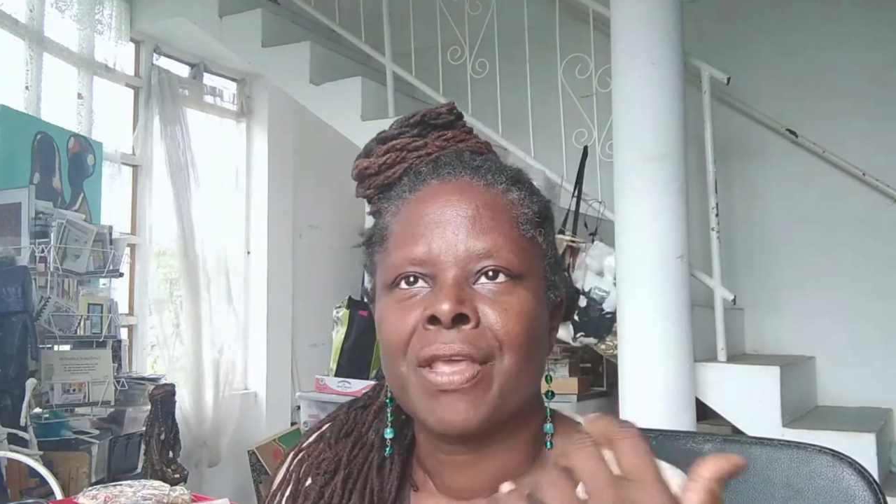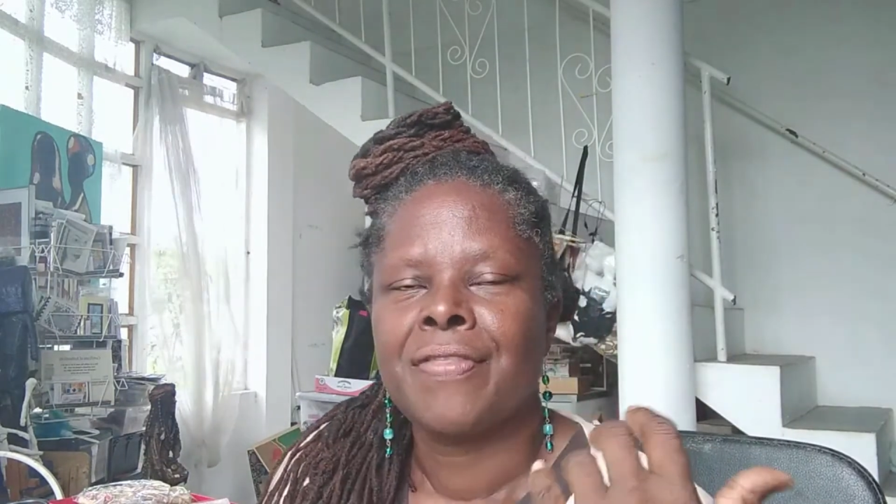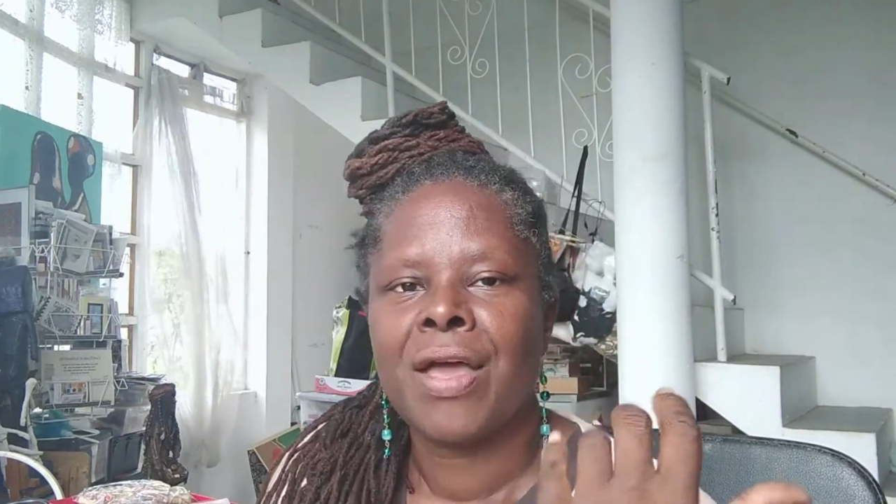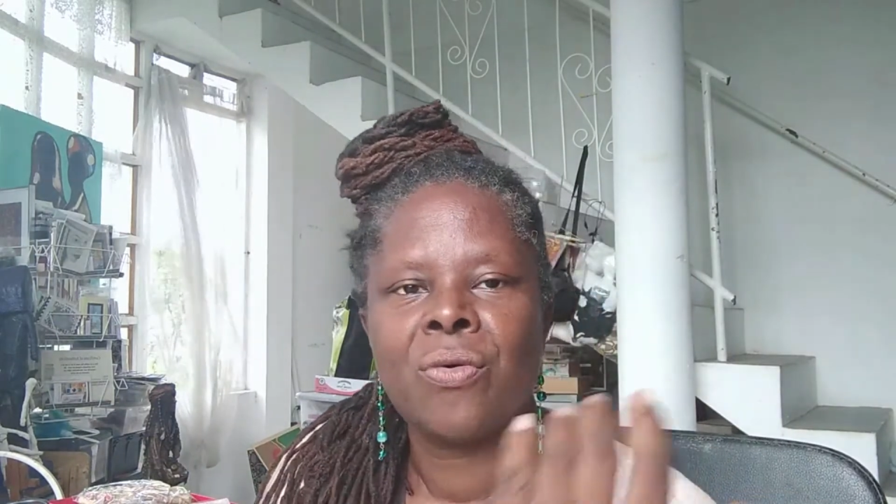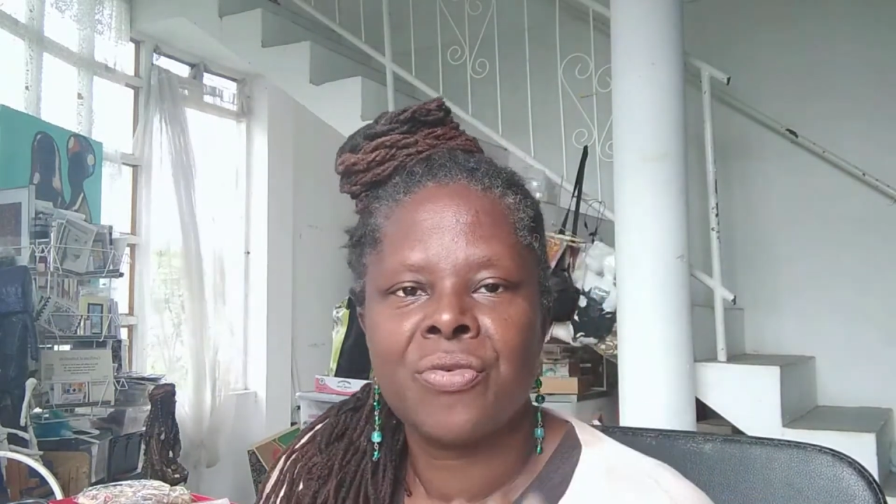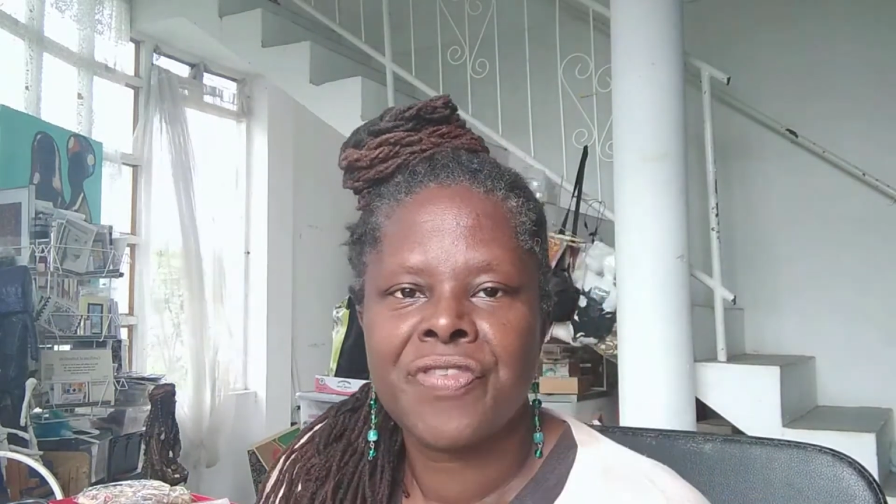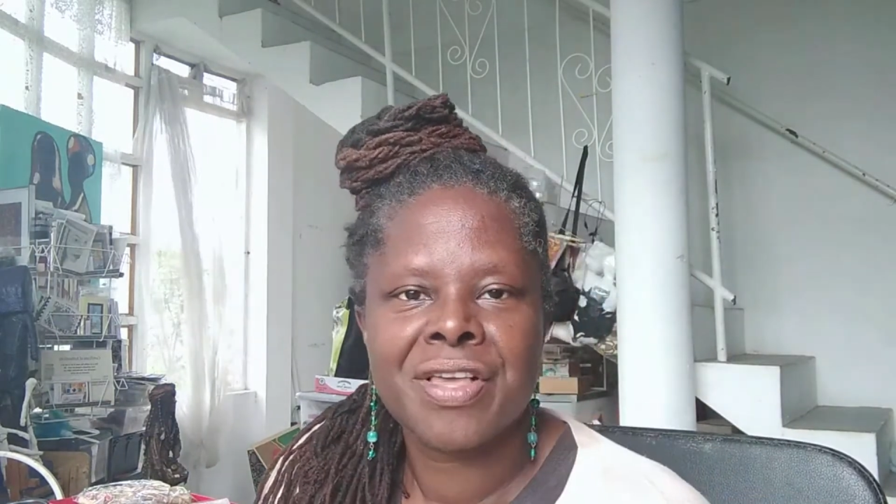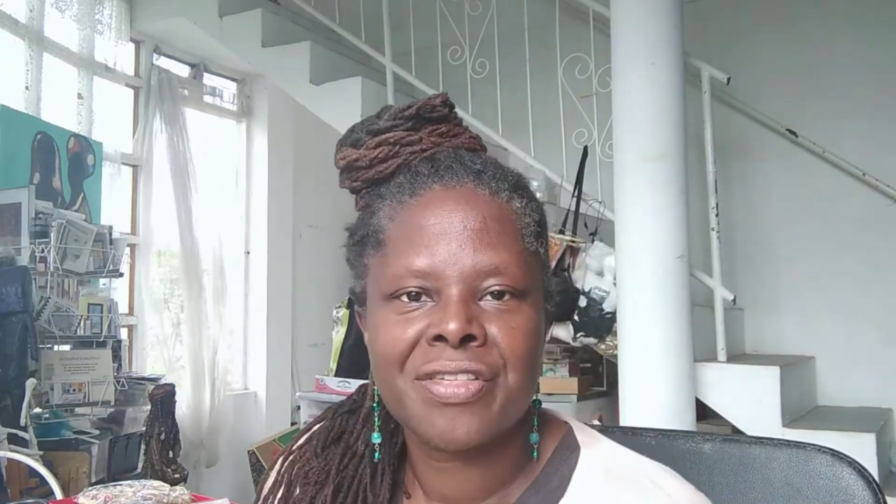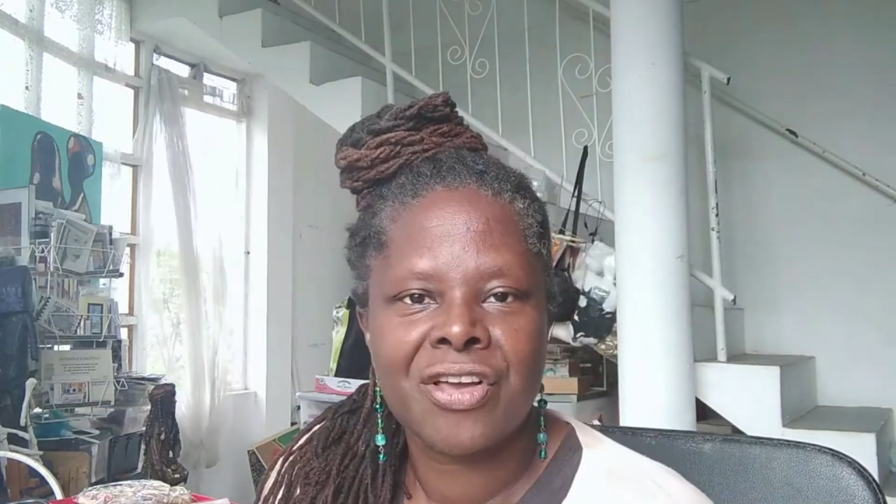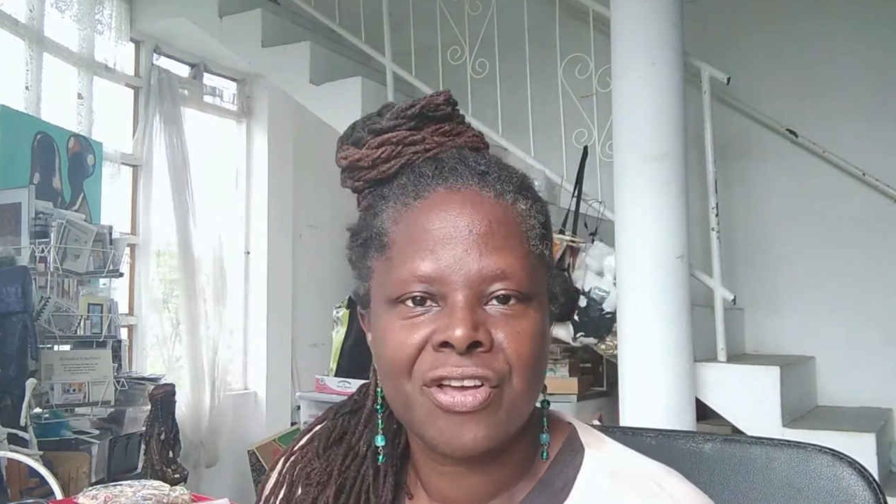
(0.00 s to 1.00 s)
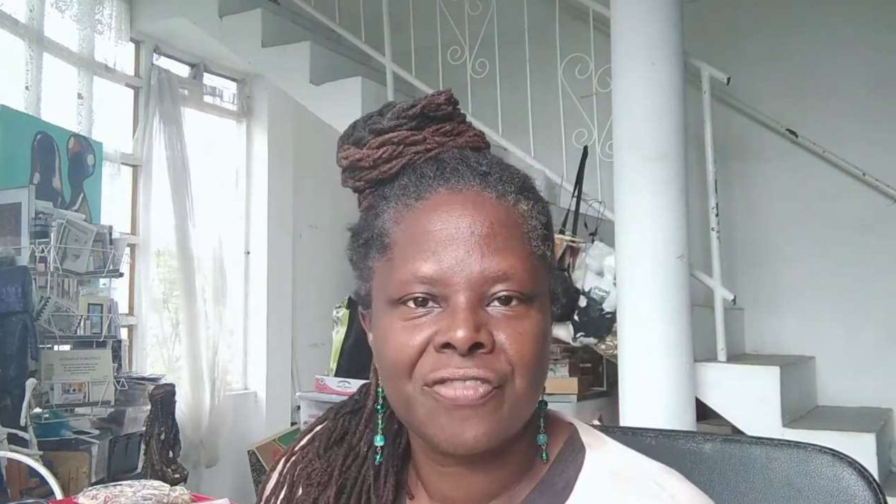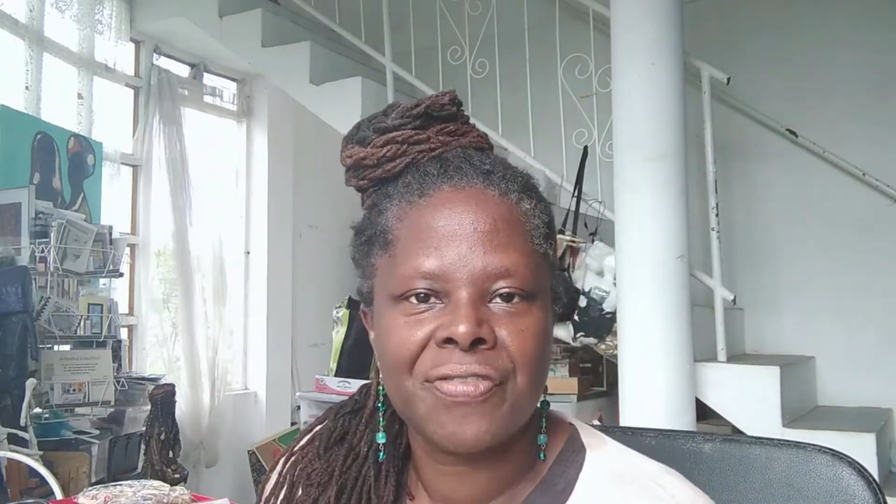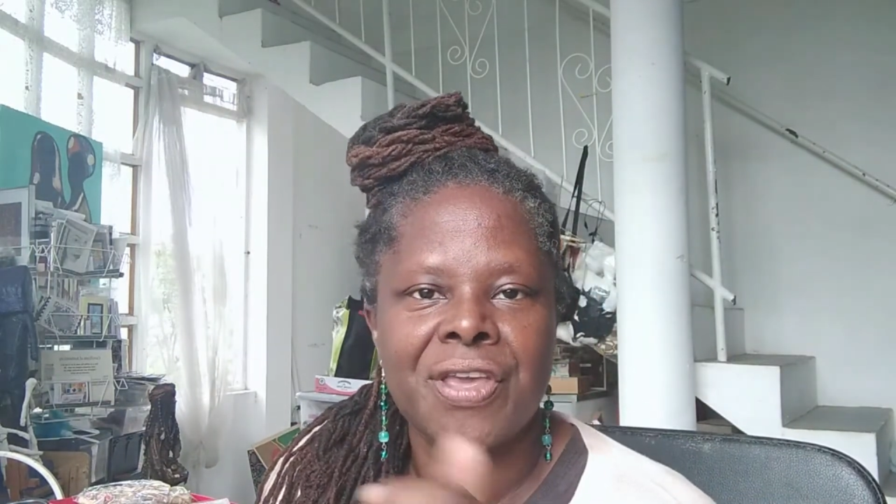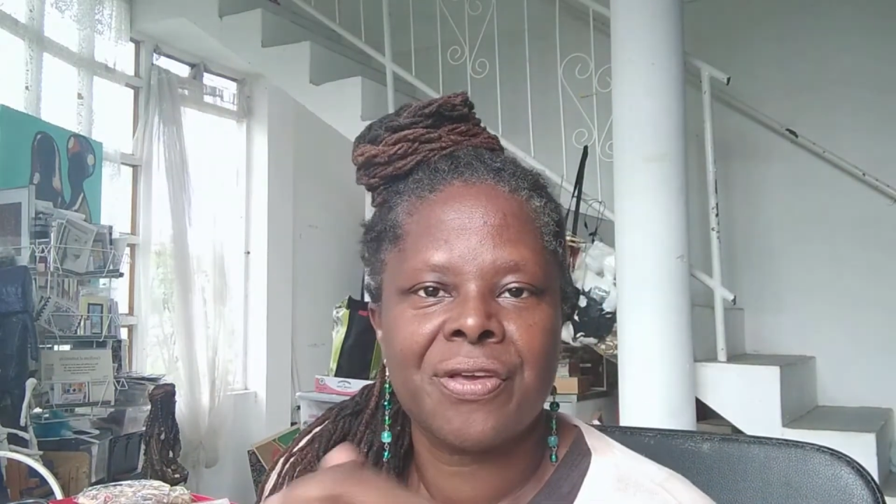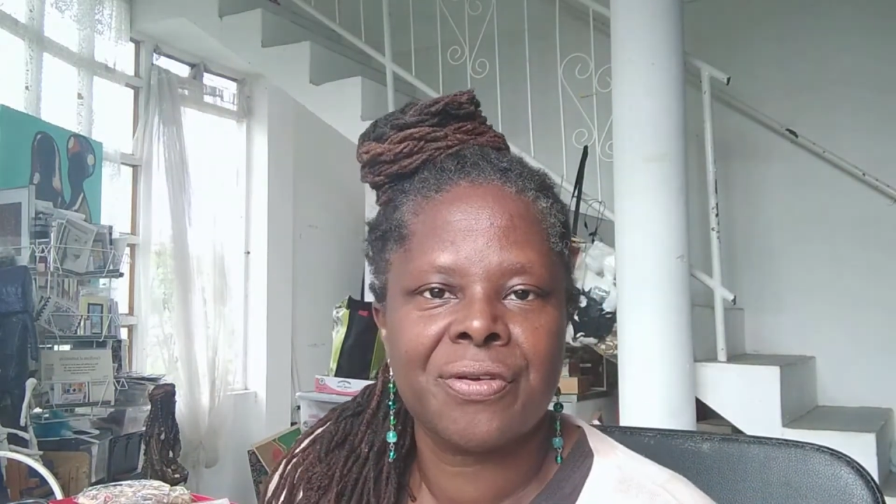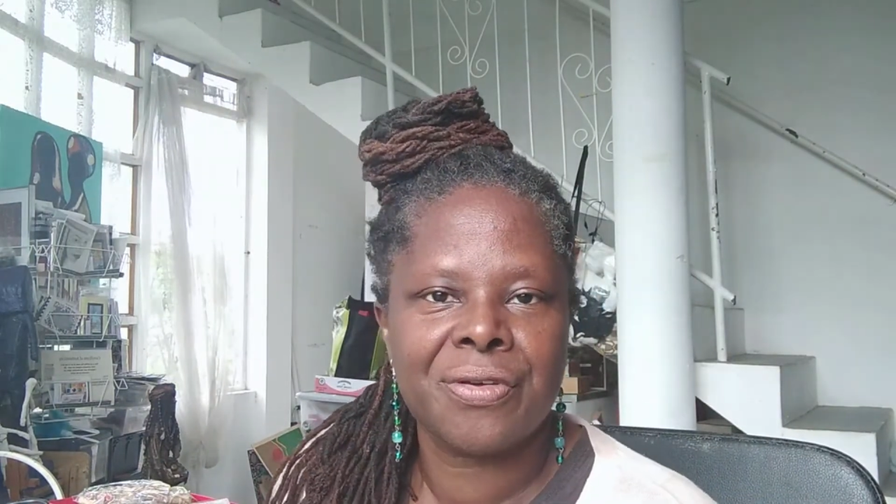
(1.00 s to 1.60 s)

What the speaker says: they're all things that are good for you.